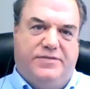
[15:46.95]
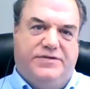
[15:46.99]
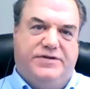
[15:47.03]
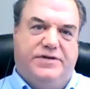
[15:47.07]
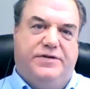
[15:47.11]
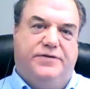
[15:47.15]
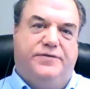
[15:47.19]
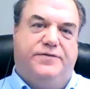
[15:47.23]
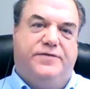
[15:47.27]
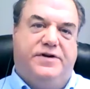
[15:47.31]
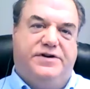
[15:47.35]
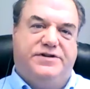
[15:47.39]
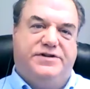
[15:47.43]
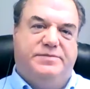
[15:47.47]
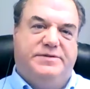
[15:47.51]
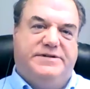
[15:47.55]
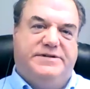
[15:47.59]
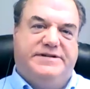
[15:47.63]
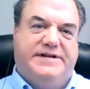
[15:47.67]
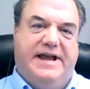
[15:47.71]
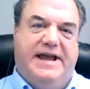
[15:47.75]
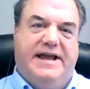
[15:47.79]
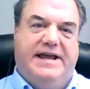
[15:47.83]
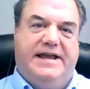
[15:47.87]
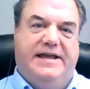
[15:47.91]
So the first
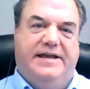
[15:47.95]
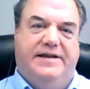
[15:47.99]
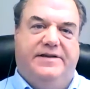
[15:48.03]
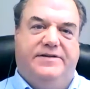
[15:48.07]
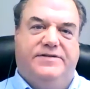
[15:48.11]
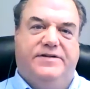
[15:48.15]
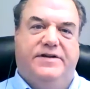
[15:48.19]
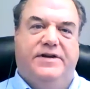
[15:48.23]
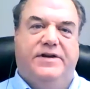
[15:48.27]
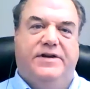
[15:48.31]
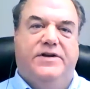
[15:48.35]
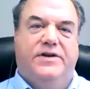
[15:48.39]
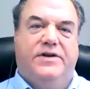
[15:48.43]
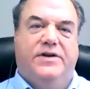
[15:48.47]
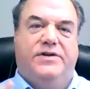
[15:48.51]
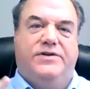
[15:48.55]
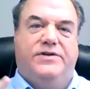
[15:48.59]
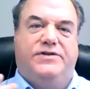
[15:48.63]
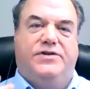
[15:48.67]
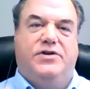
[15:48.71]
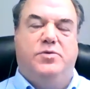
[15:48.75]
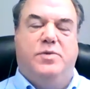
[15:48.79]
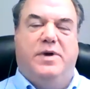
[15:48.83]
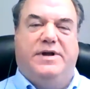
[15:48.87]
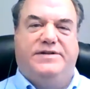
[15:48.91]
mistake is
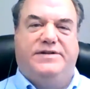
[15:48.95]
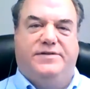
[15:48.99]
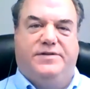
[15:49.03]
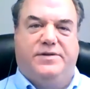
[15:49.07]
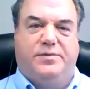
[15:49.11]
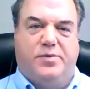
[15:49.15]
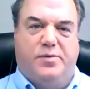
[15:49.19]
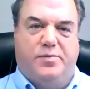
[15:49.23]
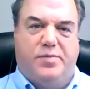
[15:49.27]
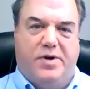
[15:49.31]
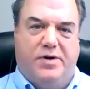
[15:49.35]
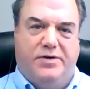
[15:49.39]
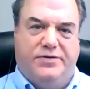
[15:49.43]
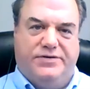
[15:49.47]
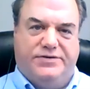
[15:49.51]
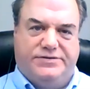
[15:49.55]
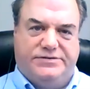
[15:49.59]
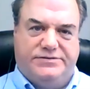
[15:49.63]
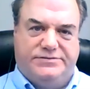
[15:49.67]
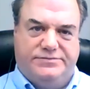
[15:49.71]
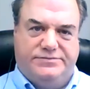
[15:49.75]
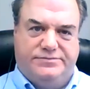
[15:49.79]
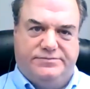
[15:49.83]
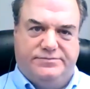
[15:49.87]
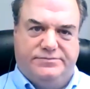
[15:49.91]
too much of the
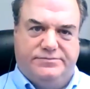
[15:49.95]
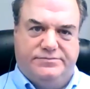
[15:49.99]
proposal